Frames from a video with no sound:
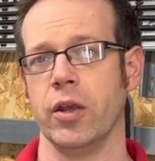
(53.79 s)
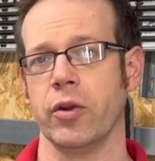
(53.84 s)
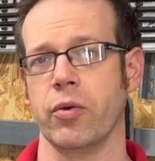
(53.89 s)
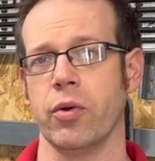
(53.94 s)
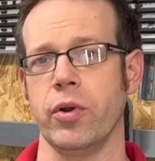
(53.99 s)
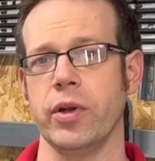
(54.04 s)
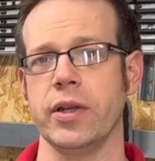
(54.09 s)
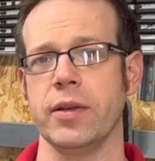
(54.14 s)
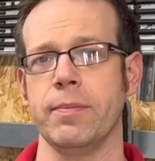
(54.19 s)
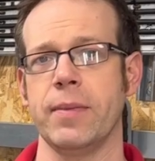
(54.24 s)

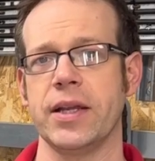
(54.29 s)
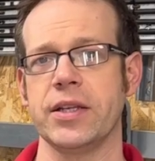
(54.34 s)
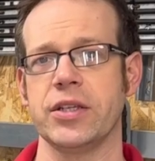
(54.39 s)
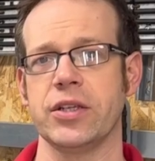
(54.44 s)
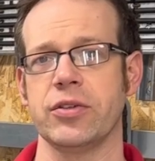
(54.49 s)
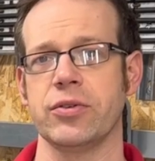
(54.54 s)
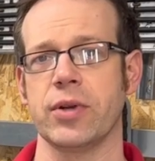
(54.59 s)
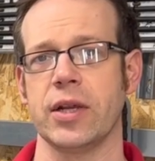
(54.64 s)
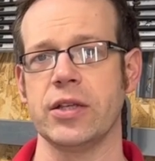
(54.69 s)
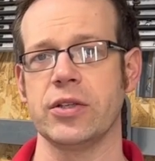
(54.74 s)
Croydon
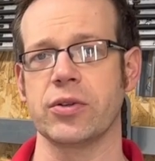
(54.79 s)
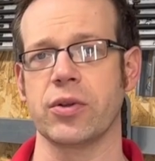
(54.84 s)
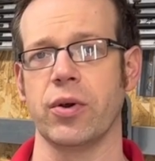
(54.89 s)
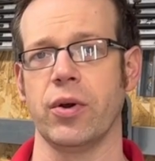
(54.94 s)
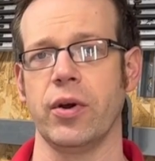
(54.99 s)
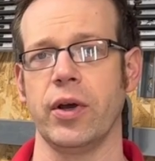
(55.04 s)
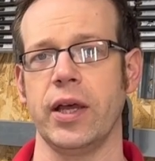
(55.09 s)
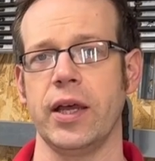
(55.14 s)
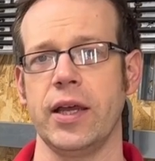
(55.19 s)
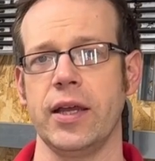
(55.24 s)
Magistrates
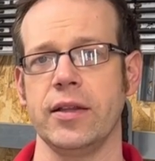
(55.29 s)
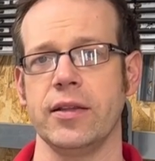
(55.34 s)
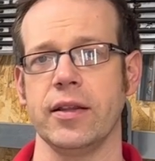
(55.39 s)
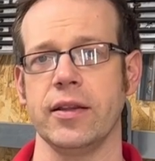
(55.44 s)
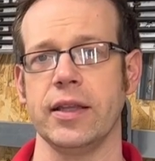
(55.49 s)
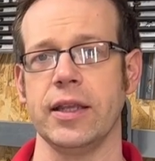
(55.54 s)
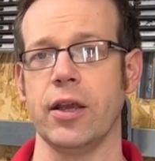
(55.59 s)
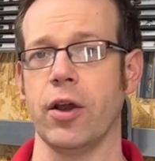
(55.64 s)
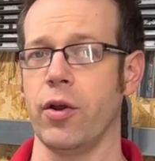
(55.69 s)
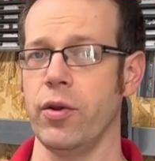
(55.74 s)
Court heard
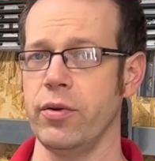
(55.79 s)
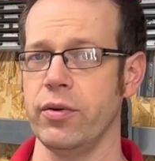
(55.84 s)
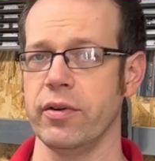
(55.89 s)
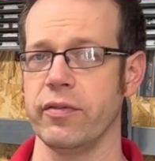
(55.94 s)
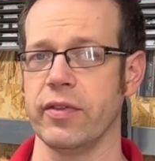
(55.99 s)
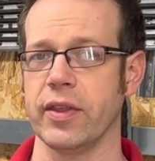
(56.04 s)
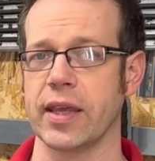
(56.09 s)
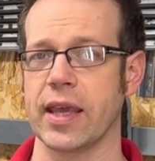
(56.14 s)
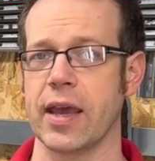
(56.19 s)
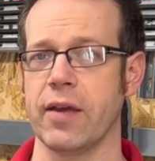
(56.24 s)
that the owner
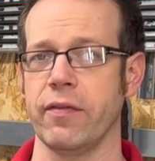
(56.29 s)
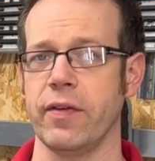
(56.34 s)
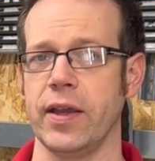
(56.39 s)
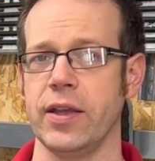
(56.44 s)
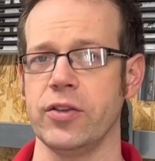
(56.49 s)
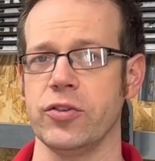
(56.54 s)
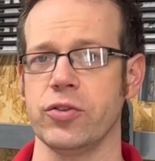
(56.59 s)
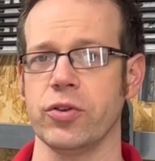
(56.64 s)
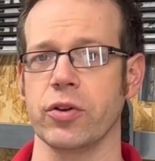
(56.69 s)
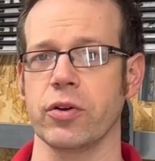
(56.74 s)
of the
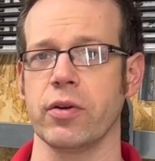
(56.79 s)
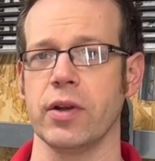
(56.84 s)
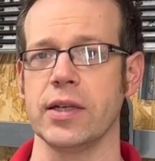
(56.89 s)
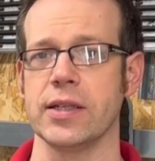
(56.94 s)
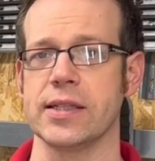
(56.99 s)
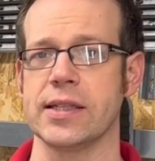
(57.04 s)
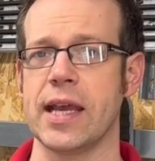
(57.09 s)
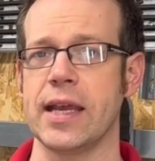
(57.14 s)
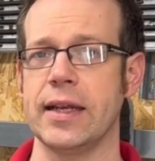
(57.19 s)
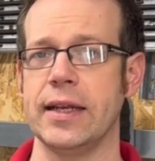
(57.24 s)
cafe,
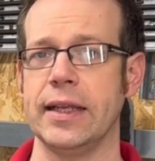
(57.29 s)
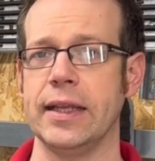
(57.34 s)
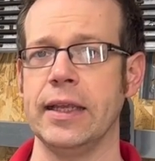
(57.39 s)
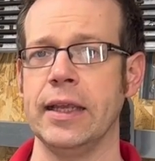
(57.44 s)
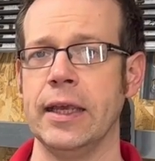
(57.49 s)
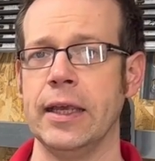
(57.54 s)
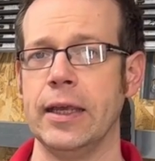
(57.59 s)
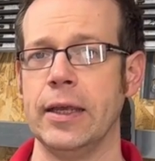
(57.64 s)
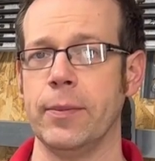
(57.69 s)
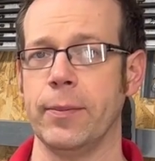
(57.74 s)
Sukran Sandley,
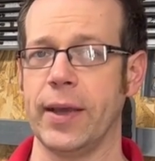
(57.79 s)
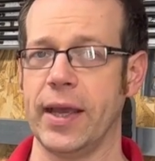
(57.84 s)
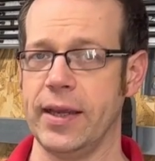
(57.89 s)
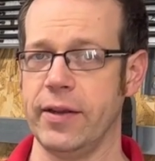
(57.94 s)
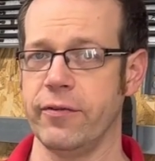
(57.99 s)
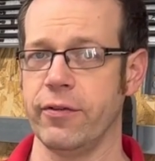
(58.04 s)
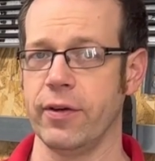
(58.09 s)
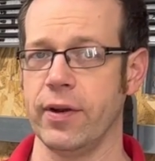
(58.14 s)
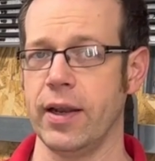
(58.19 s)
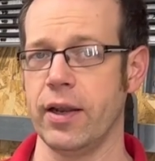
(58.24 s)

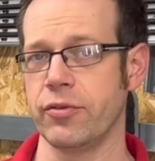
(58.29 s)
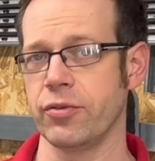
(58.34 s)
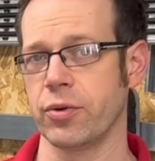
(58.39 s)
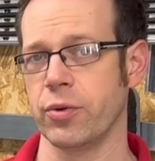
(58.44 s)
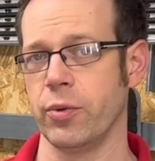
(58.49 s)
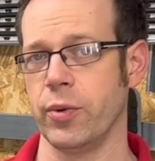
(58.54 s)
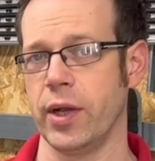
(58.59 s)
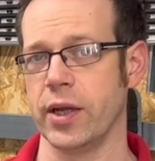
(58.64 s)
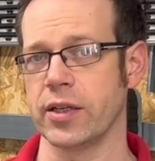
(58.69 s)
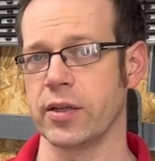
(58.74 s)
paid for
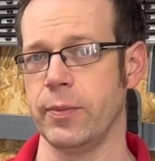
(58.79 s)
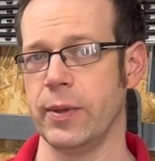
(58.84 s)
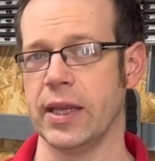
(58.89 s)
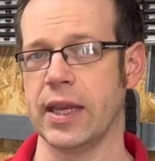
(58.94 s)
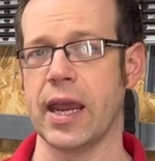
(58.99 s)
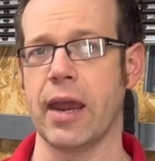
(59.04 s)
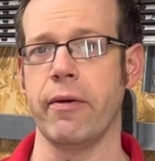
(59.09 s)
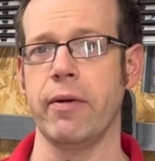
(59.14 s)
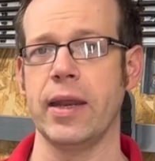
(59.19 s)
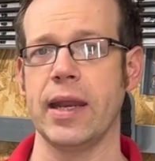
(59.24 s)
electrical work to be
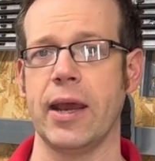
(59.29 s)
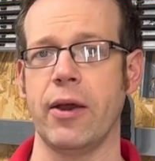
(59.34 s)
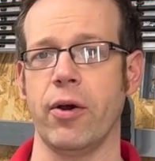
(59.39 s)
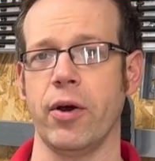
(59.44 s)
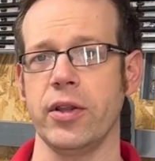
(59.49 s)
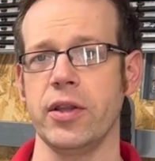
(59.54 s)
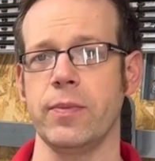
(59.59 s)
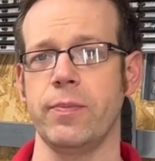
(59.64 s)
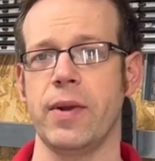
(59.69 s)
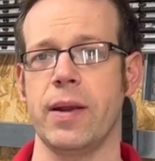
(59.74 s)
carried
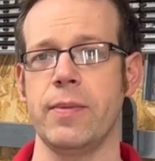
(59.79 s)
out on the